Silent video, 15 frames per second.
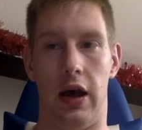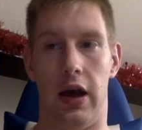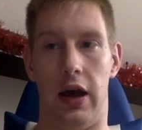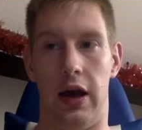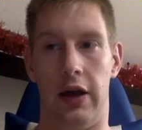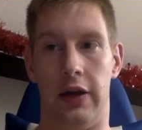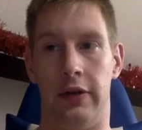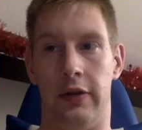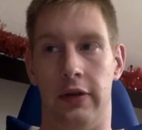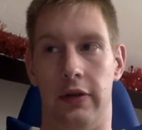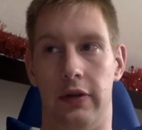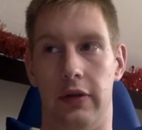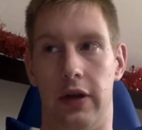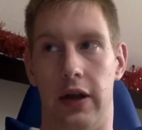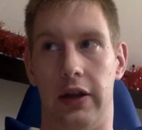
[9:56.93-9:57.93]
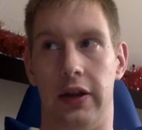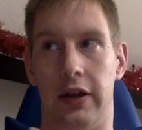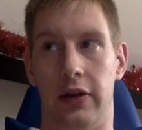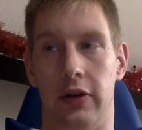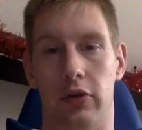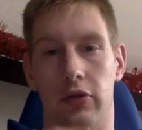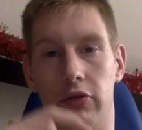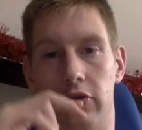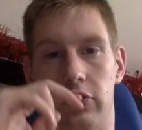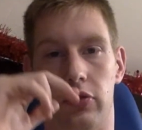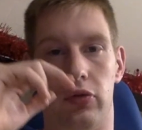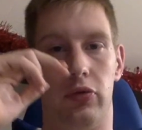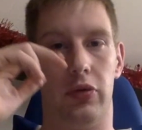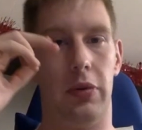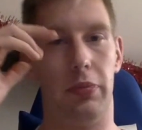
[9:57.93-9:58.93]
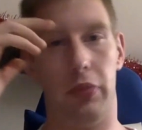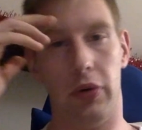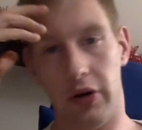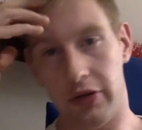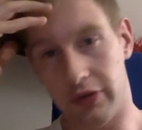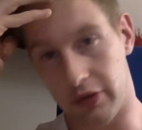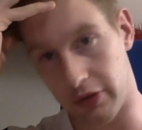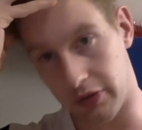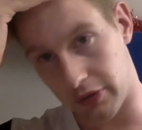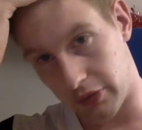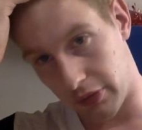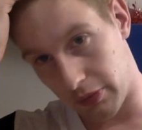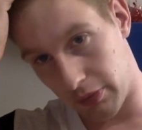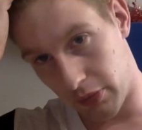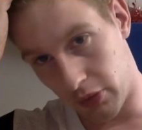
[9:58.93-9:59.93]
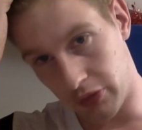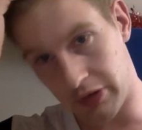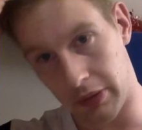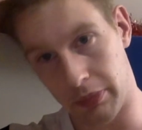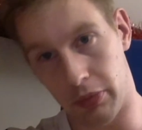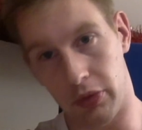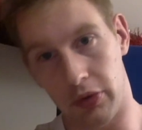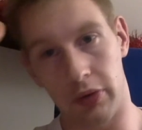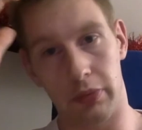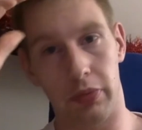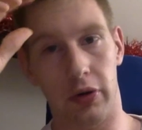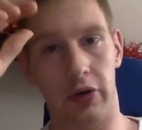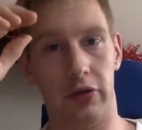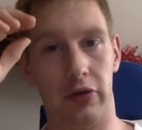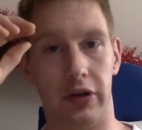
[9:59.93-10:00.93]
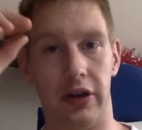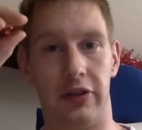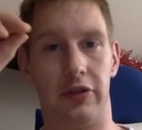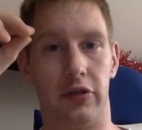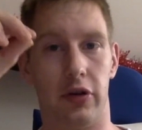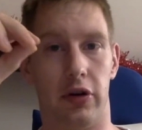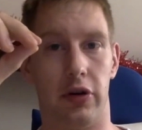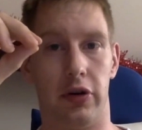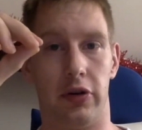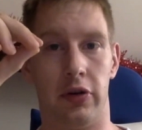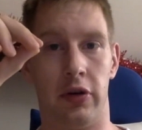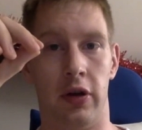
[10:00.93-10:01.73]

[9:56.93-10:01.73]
And I think those three parts are the most important part to get started.